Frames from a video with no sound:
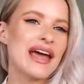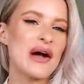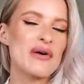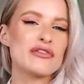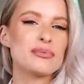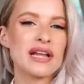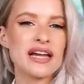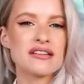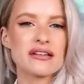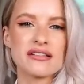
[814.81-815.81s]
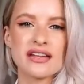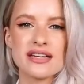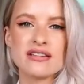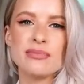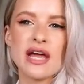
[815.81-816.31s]
However, blazers are
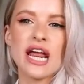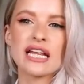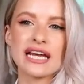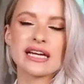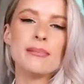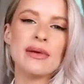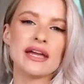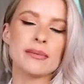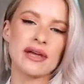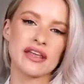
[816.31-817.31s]
set to be like a big,